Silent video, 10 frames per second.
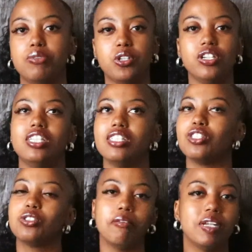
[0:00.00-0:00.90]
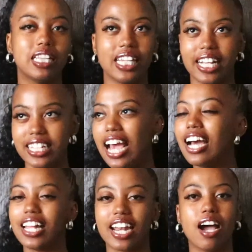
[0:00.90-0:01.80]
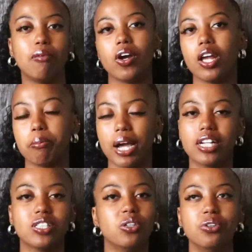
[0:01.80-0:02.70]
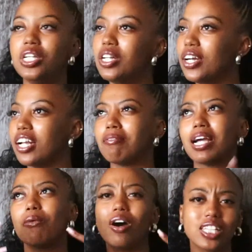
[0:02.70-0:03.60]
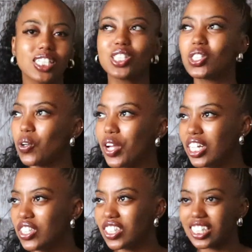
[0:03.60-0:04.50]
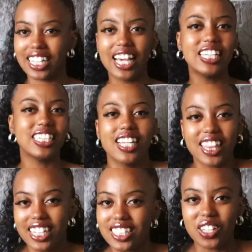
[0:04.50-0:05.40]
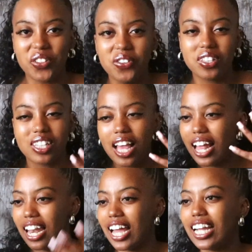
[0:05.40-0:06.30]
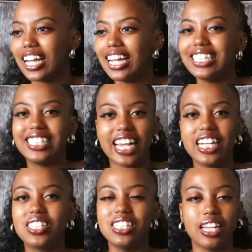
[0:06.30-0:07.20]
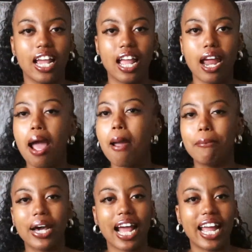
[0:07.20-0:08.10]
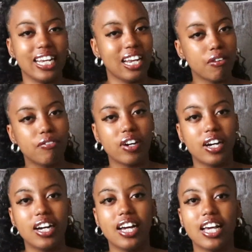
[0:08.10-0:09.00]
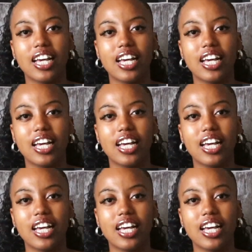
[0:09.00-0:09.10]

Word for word: opportunities there's so many things that now going going back to relearn. I'm like, wow, this is so interesting. These are things I use like day to day, but I never